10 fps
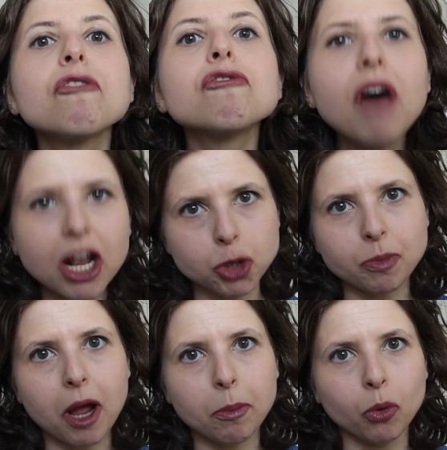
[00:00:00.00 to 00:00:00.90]

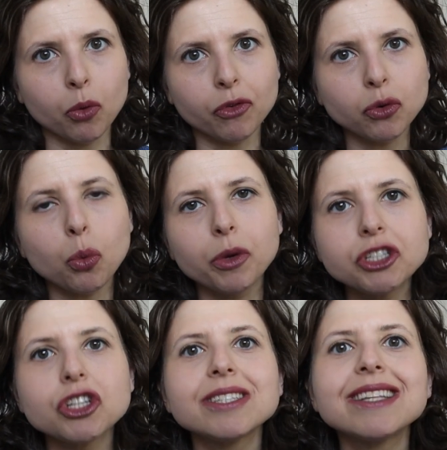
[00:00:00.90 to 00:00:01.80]
Fachsprachprüfung,
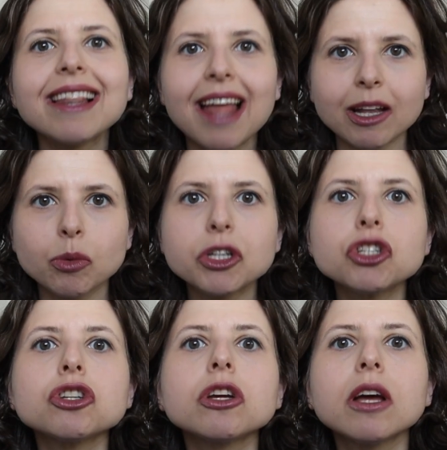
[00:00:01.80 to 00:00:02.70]
which is the
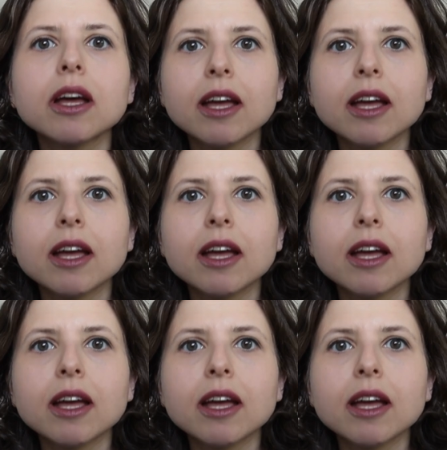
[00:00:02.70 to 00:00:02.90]
language